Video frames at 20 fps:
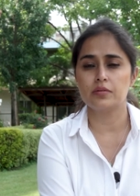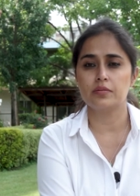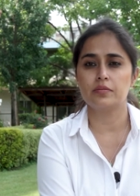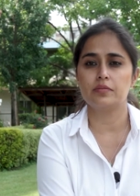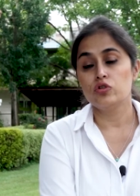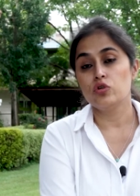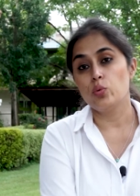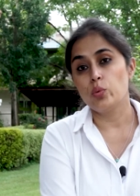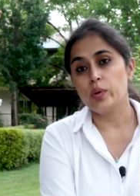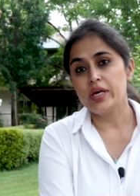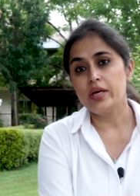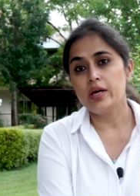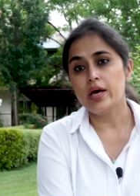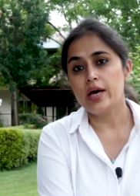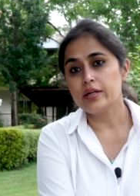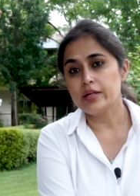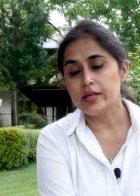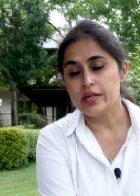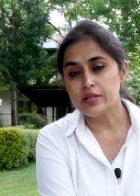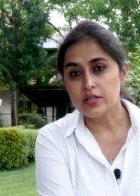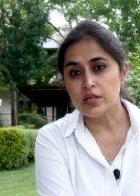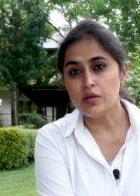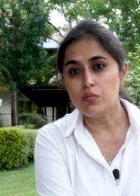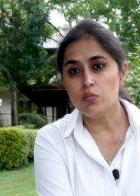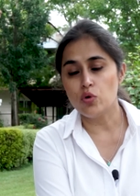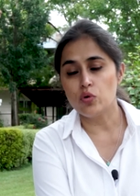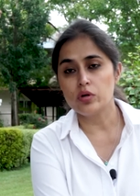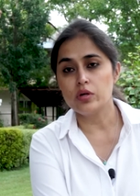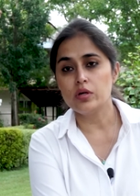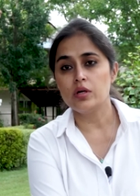So we at
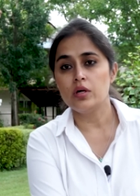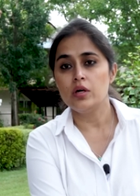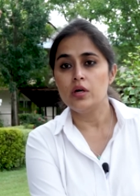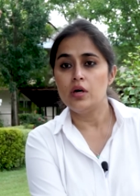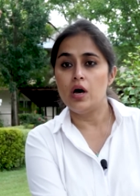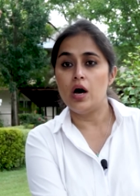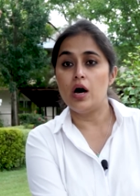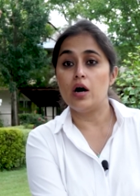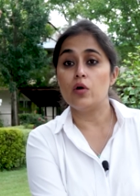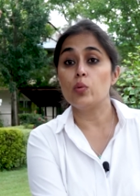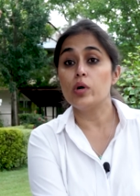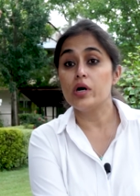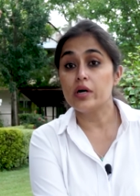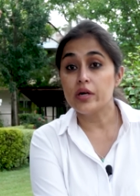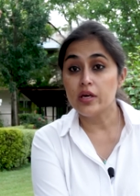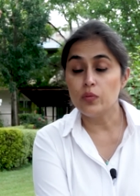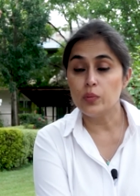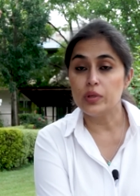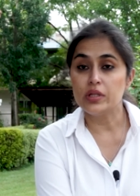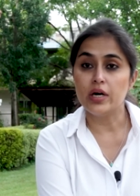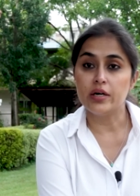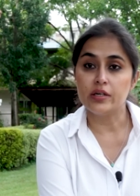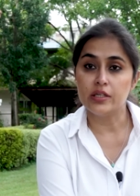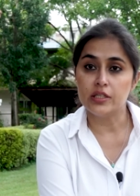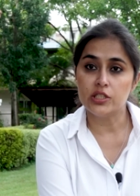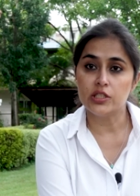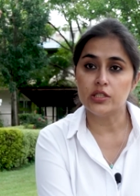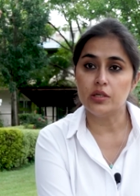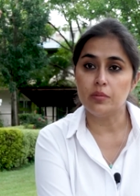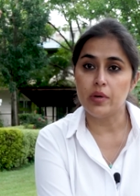ICIMOD are working with our
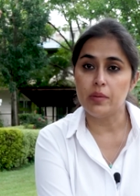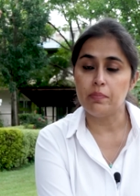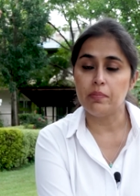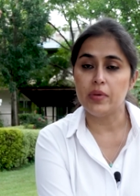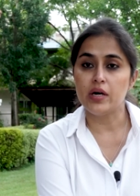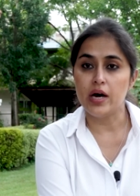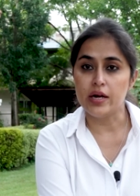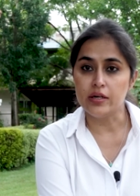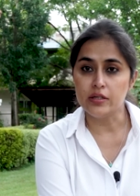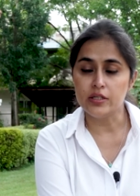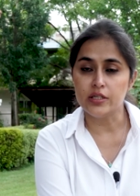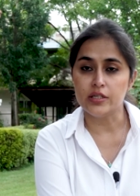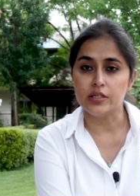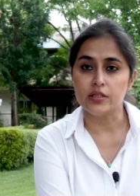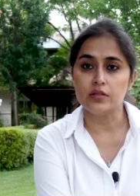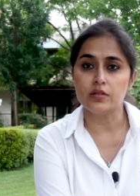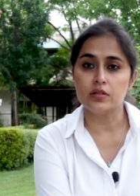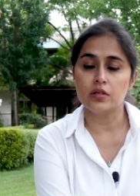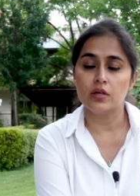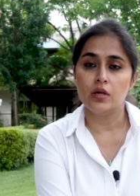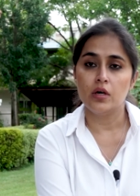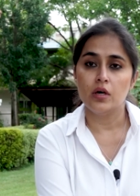regional member countries